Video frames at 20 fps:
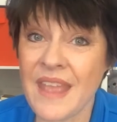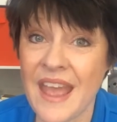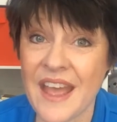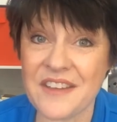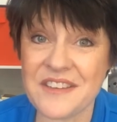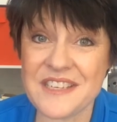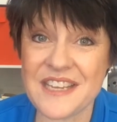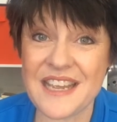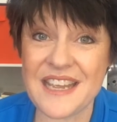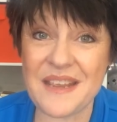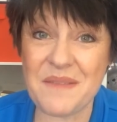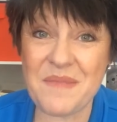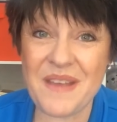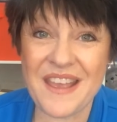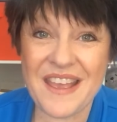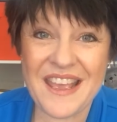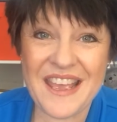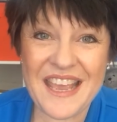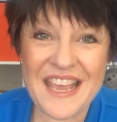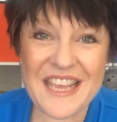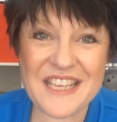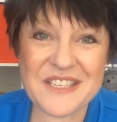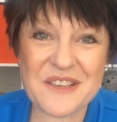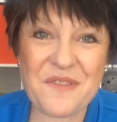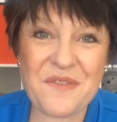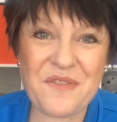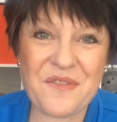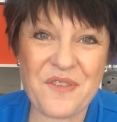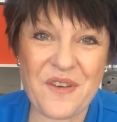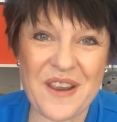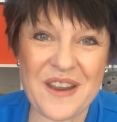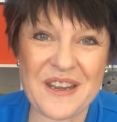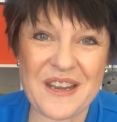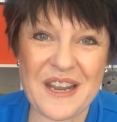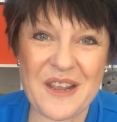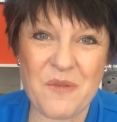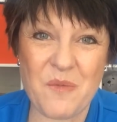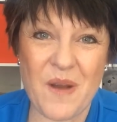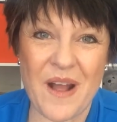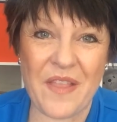Our team is a
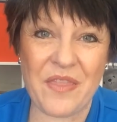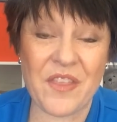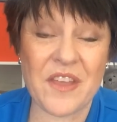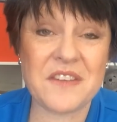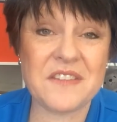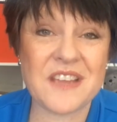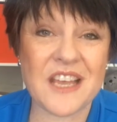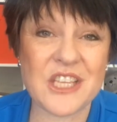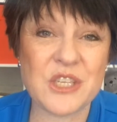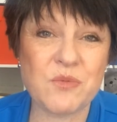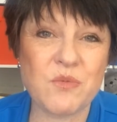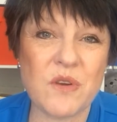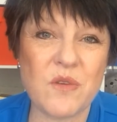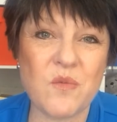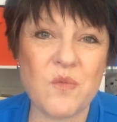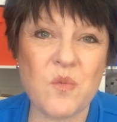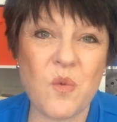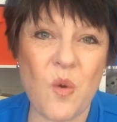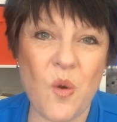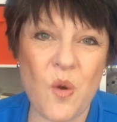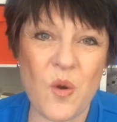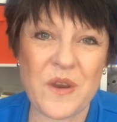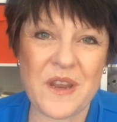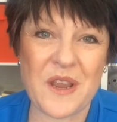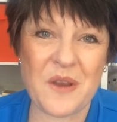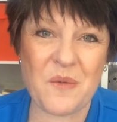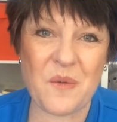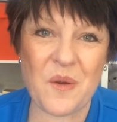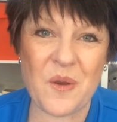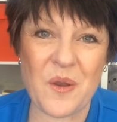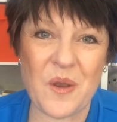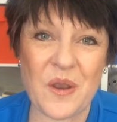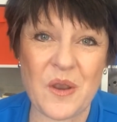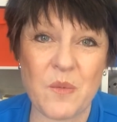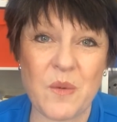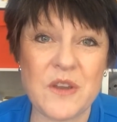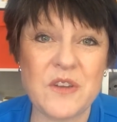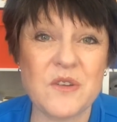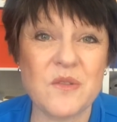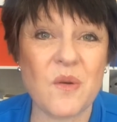friendly one that does rewarding
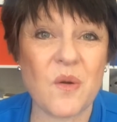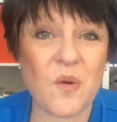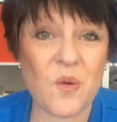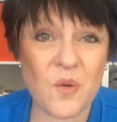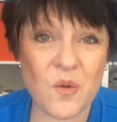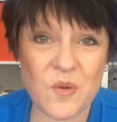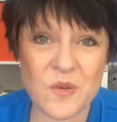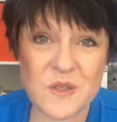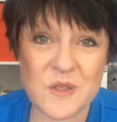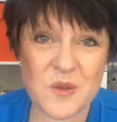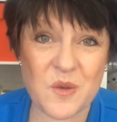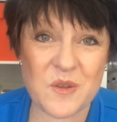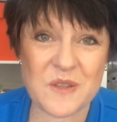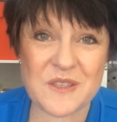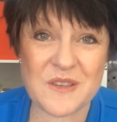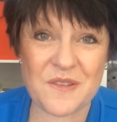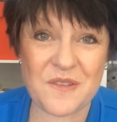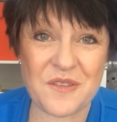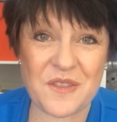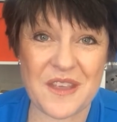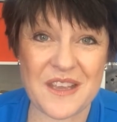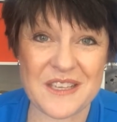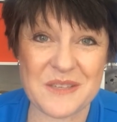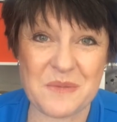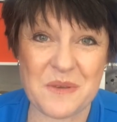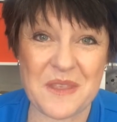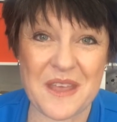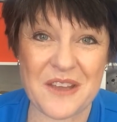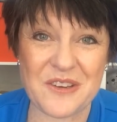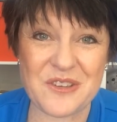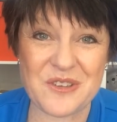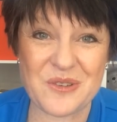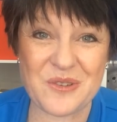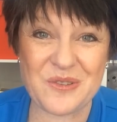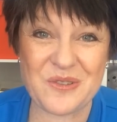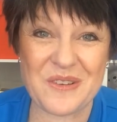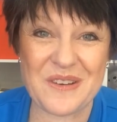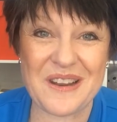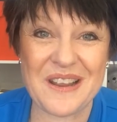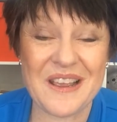work. We do all sorts of things with our
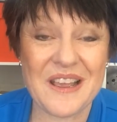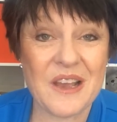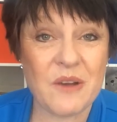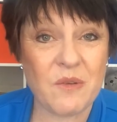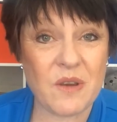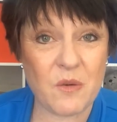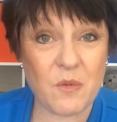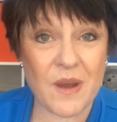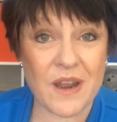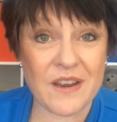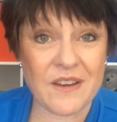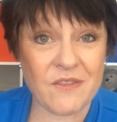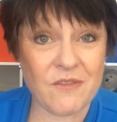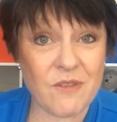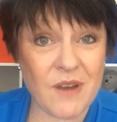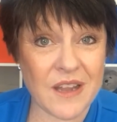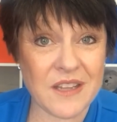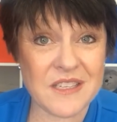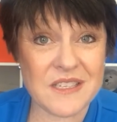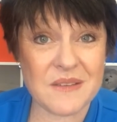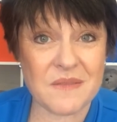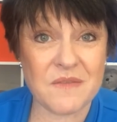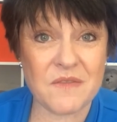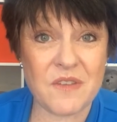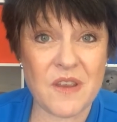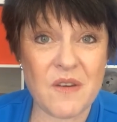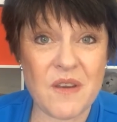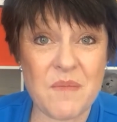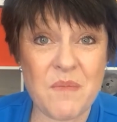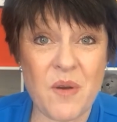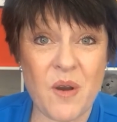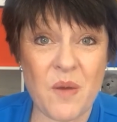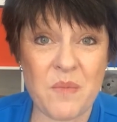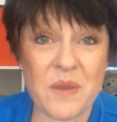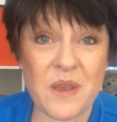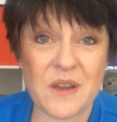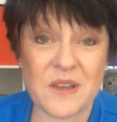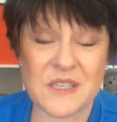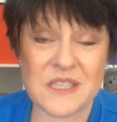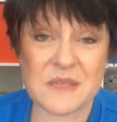children. We run some very
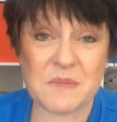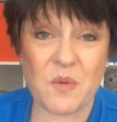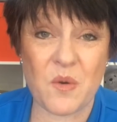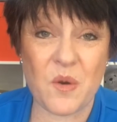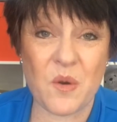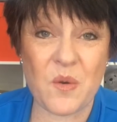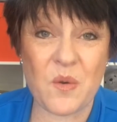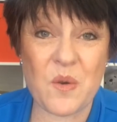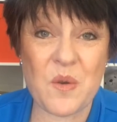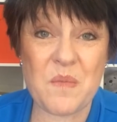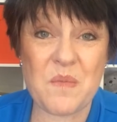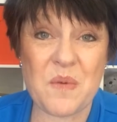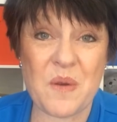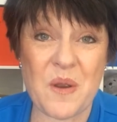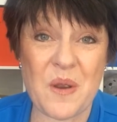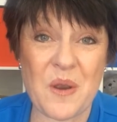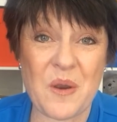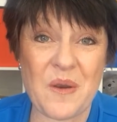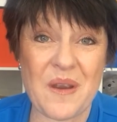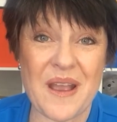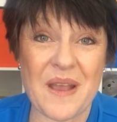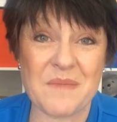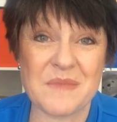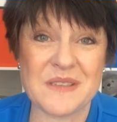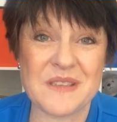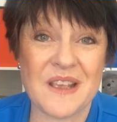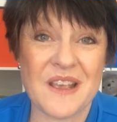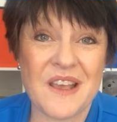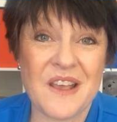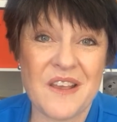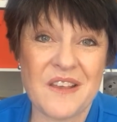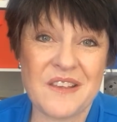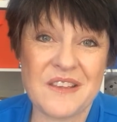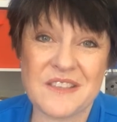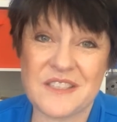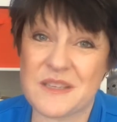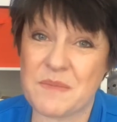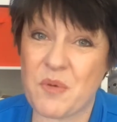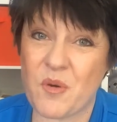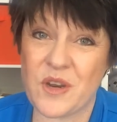popular small group programs
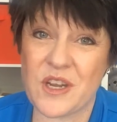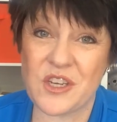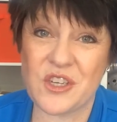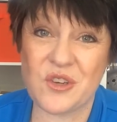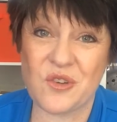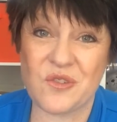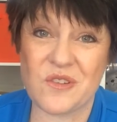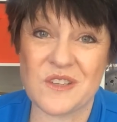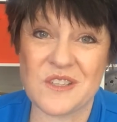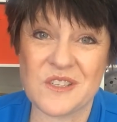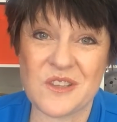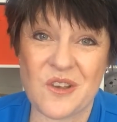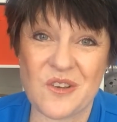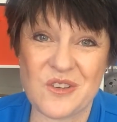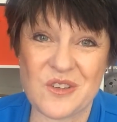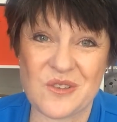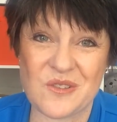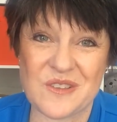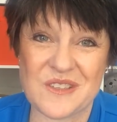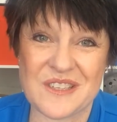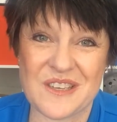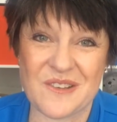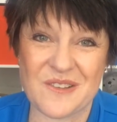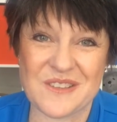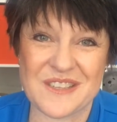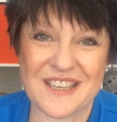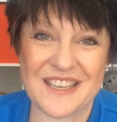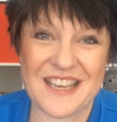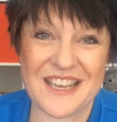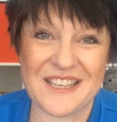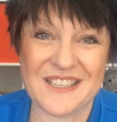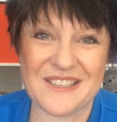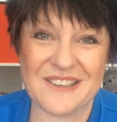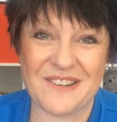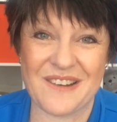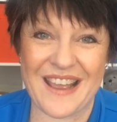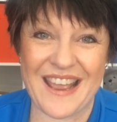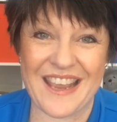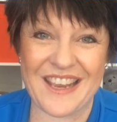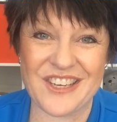supporting children's social skills and kids
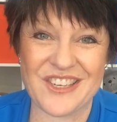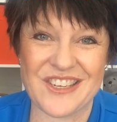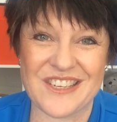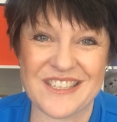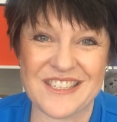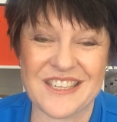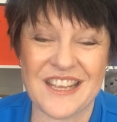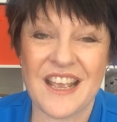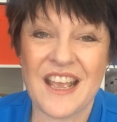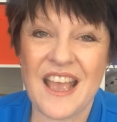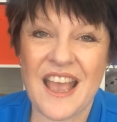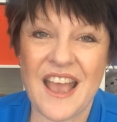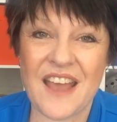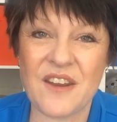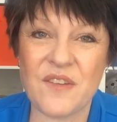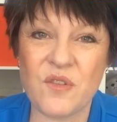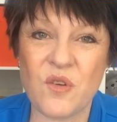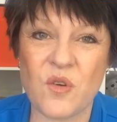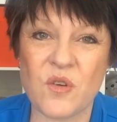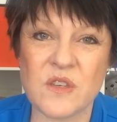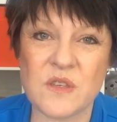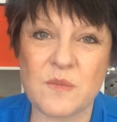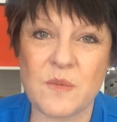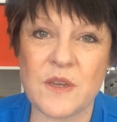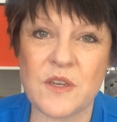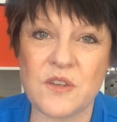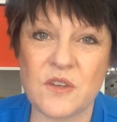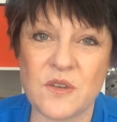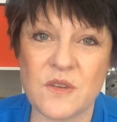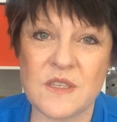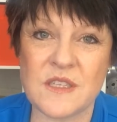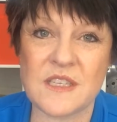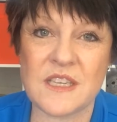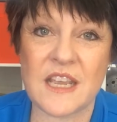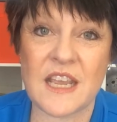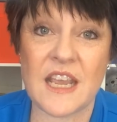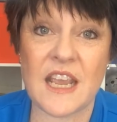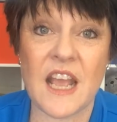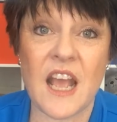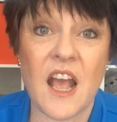who are anxious. And of course, we do
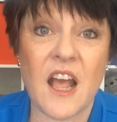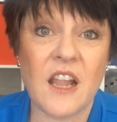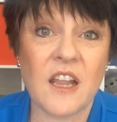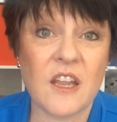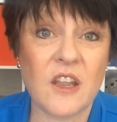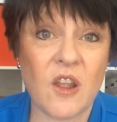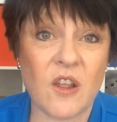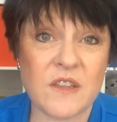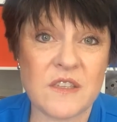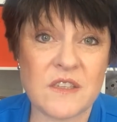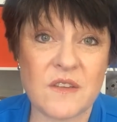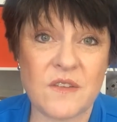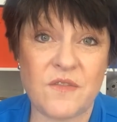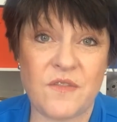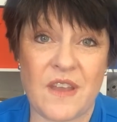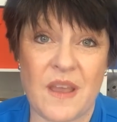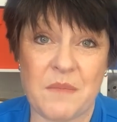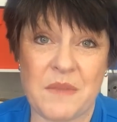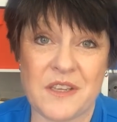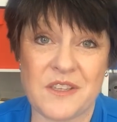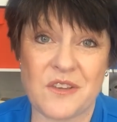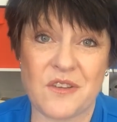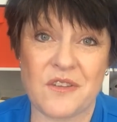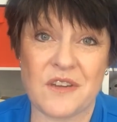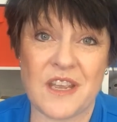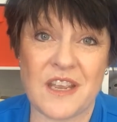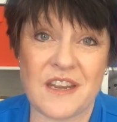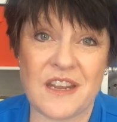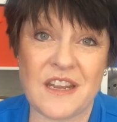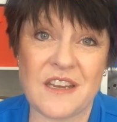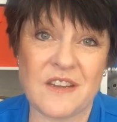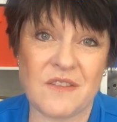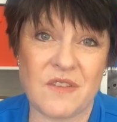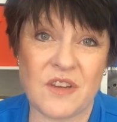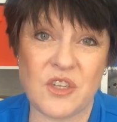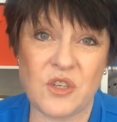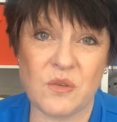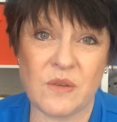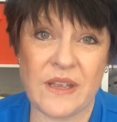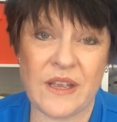see lots of families who need
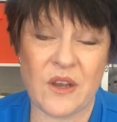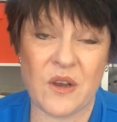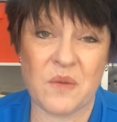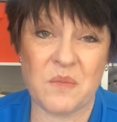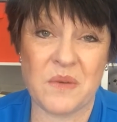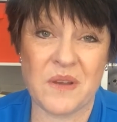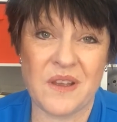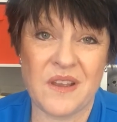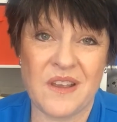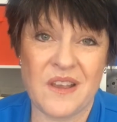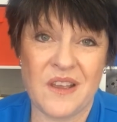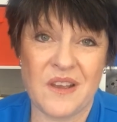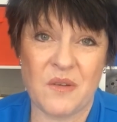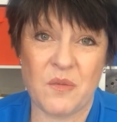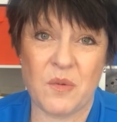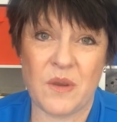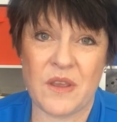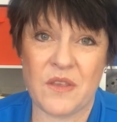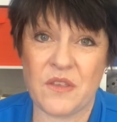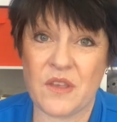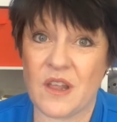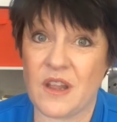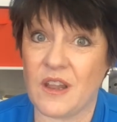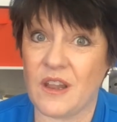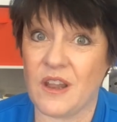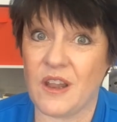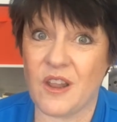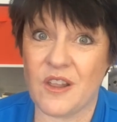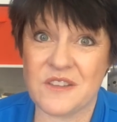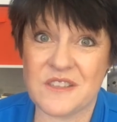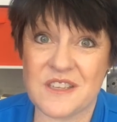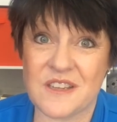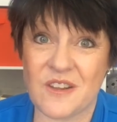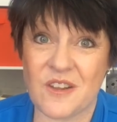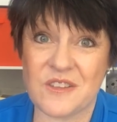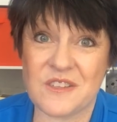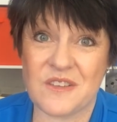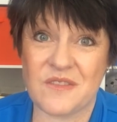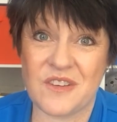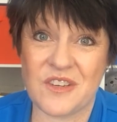individual help with lots and
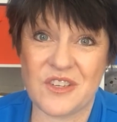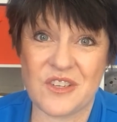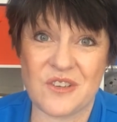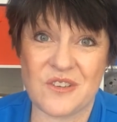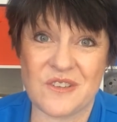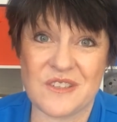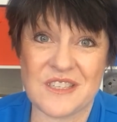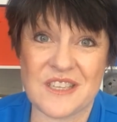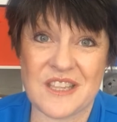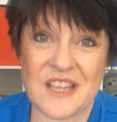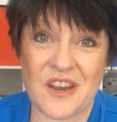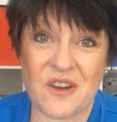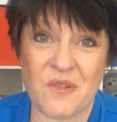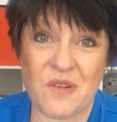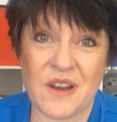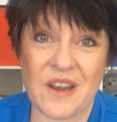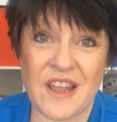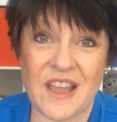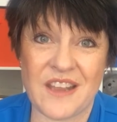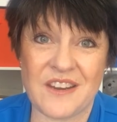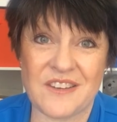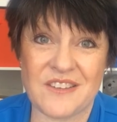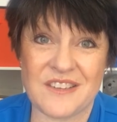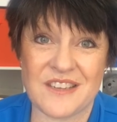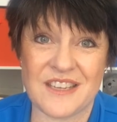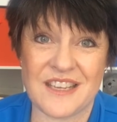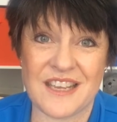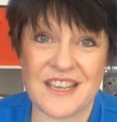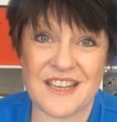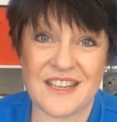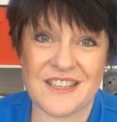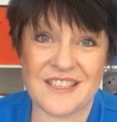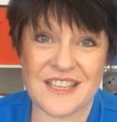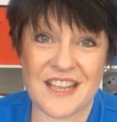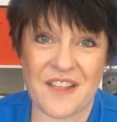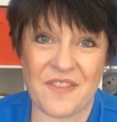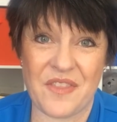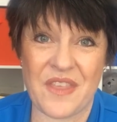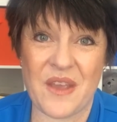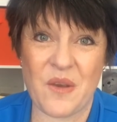lots of issues that are related to kids
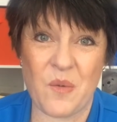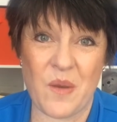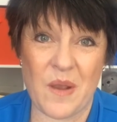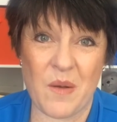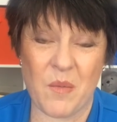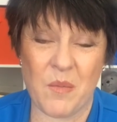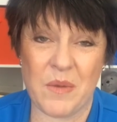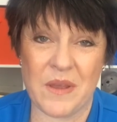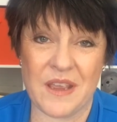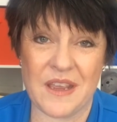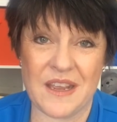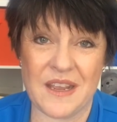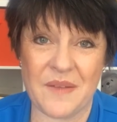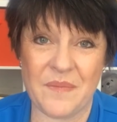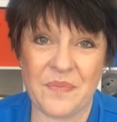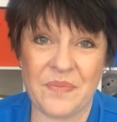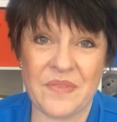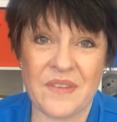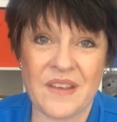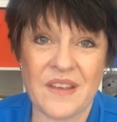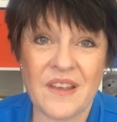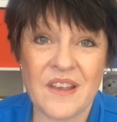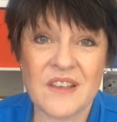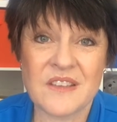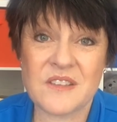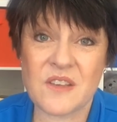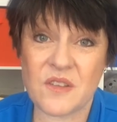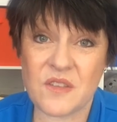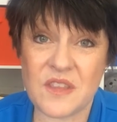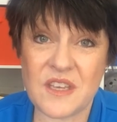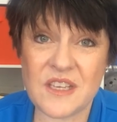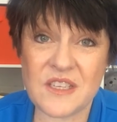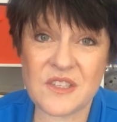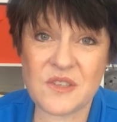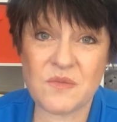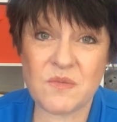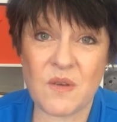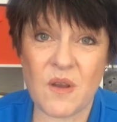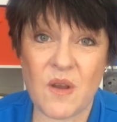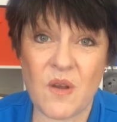and their well-being. So
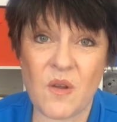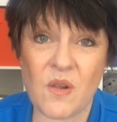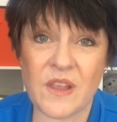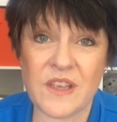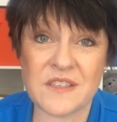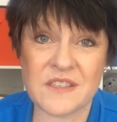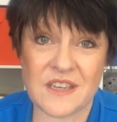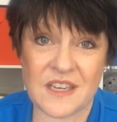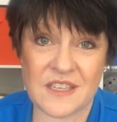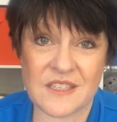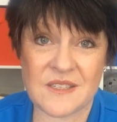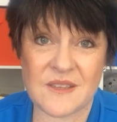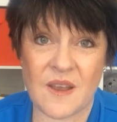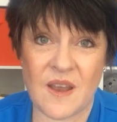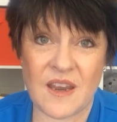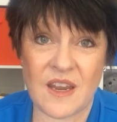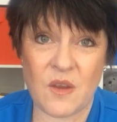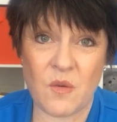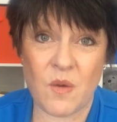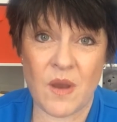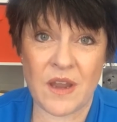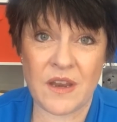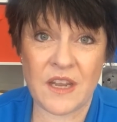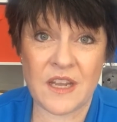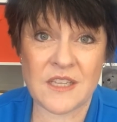this role is an exciting one.